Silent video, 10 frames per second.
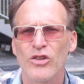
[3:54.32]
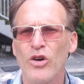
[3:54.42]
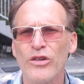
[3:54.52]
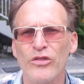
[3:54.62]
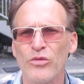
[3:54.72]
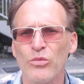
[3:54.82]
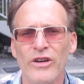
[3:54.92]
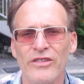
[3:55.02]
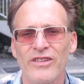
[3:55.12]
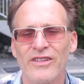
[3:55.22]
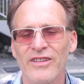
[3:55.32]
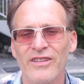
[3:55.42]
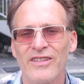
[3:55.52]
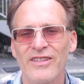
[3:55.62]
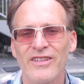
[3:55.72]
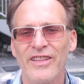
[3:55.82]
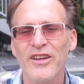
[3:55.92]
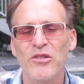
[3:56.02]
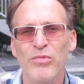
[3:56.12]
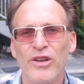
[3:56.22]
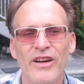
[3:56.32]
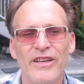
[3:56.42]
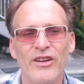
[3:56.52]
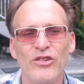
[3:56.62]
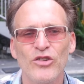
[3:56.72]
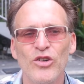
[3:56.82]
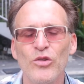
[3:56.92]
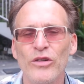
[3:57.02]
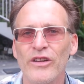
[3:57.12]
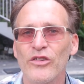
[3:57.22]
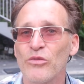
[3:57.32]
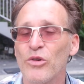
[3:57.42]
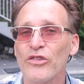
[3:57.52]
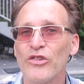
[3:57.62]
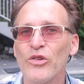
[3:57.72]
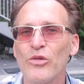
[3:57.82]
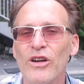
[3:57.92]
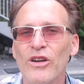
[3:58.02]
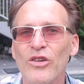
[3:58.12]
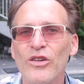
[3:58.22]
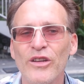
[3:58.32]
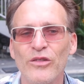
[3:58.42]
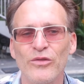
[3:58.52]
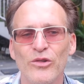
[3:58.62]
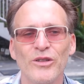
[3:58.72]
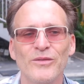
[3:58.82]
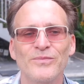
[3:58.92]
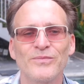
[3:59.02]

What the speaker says: Coke is what? They imply that Coke is what you are looking for.